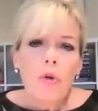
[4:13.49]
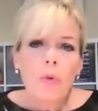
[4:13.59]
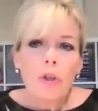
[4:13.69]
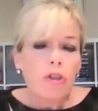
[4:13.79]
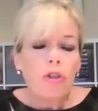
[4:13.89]

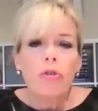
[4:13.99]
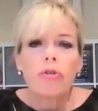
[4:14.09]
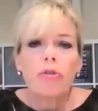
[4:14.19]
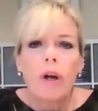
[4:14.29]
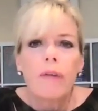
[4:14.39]
which you
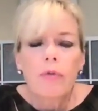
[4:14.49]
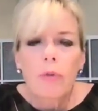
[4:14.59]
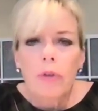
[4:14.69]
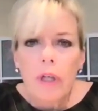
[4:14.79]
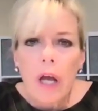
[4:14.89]
describe as
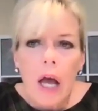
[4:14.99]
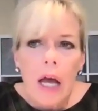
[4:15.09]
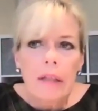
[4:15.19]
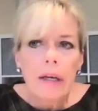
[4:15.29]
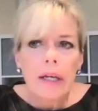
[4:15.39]
really a
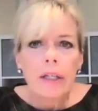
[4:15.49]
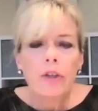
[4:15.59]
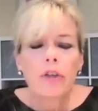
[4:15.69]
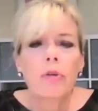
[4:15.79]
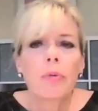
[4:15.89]
highlight
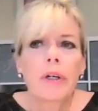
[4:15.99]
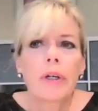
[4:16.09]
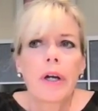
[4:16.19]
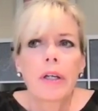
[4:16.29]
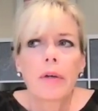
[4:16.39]
in your
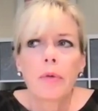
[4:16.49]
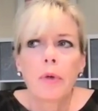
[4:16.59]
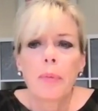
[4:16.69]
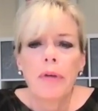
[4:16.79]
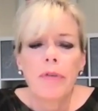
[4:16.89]
career and a
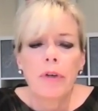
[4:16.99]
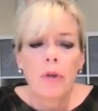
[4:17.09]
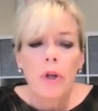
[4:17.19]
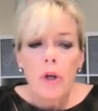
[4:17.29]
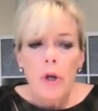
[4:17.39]
real
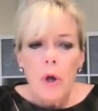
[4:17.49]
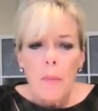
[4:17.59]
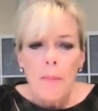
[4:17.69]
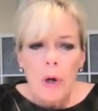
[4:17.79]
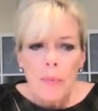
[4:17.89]
pivotal
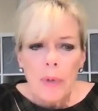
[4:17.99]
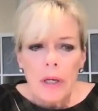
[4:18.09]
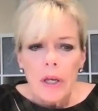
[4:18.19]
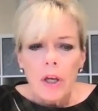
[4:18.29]
moment.